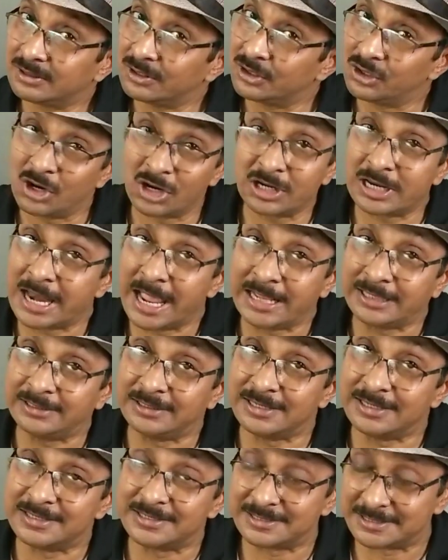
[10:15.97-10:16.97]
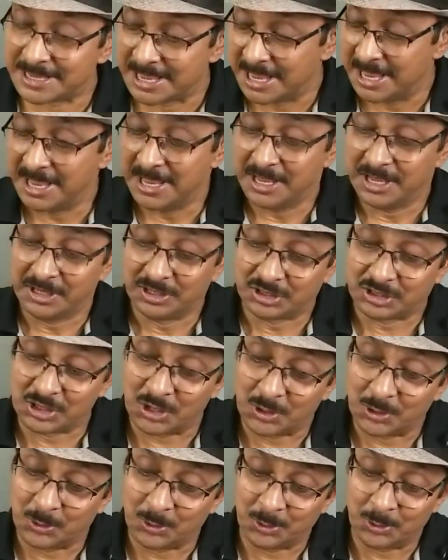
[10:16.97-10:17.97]
Not like this.
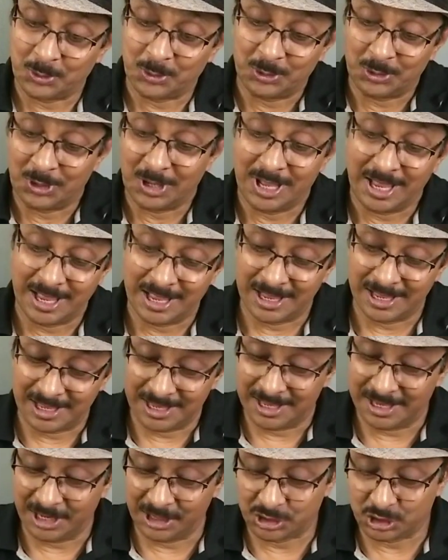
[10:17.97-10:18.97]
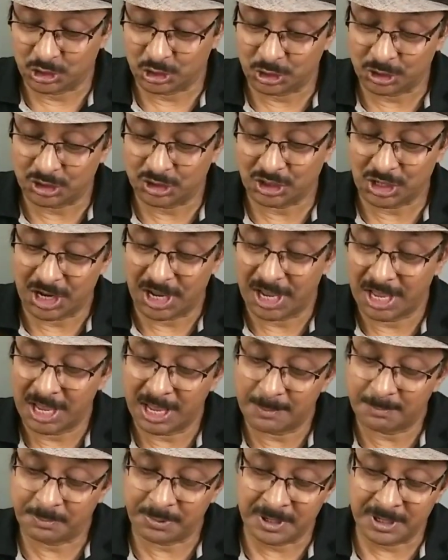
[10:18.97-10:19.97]
So it should
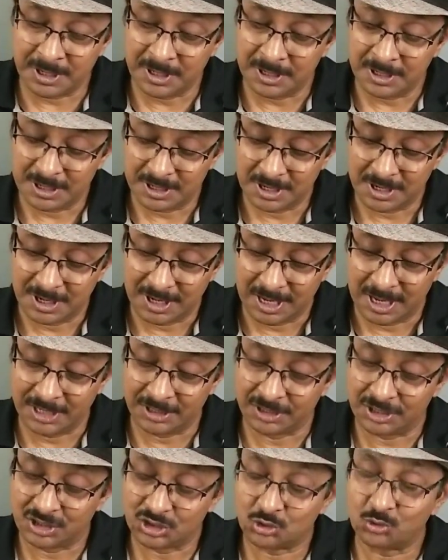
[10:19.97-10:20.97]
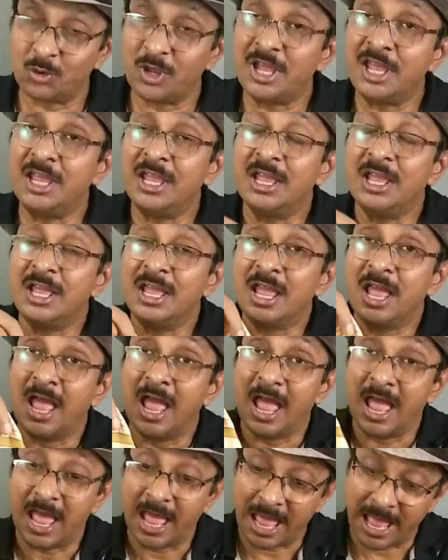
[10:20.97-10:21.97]
happen in this way
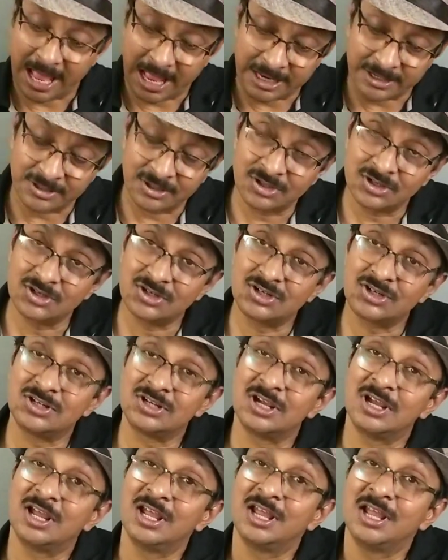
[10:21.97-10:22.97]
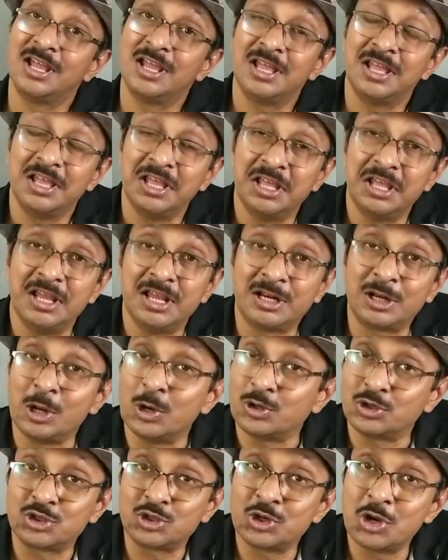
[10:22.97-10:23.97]
and it
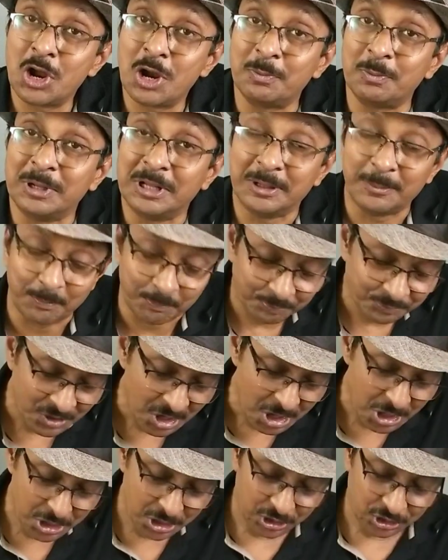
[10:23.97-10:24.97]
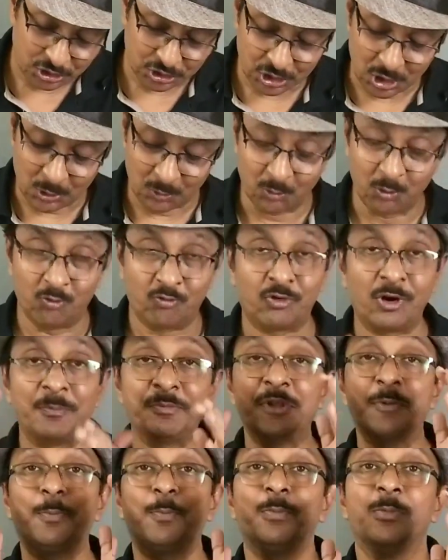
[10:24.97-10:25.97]
looks normal. So
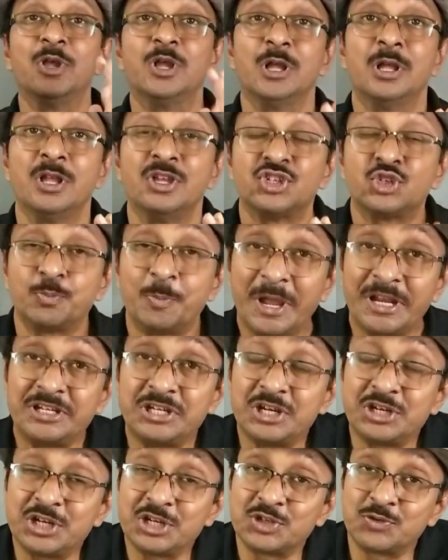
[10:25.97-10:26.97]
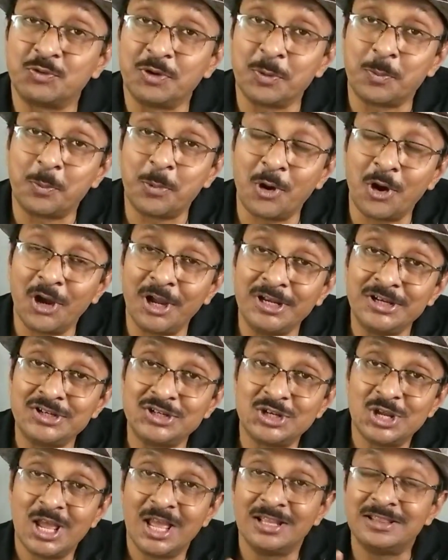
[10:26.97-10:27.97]
from the spectator's
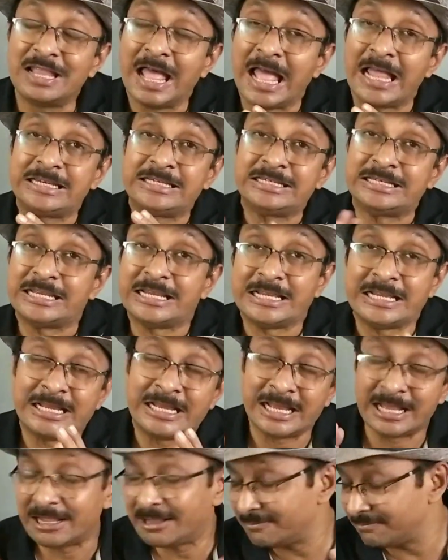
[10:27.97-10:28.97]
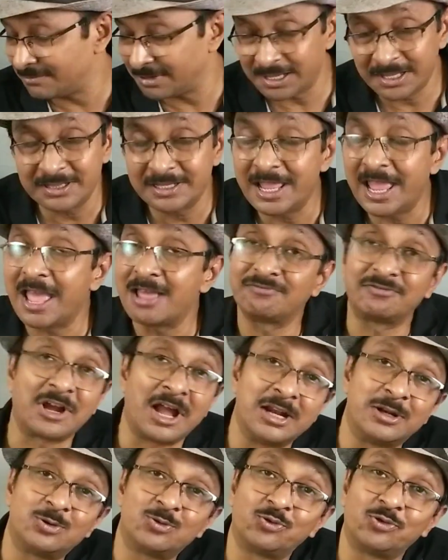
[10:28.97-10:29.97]
viewpoint, that they have
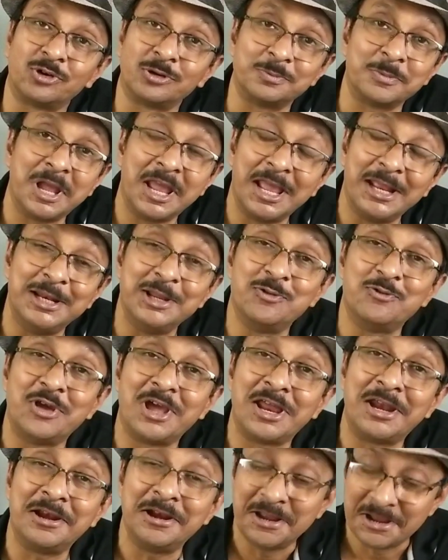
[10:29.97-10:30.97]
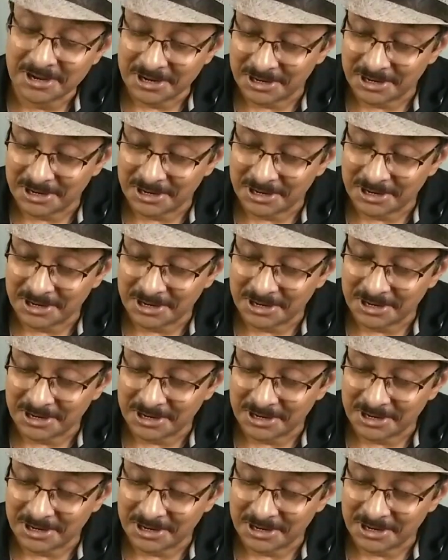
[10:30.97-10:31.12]
cut from anywhere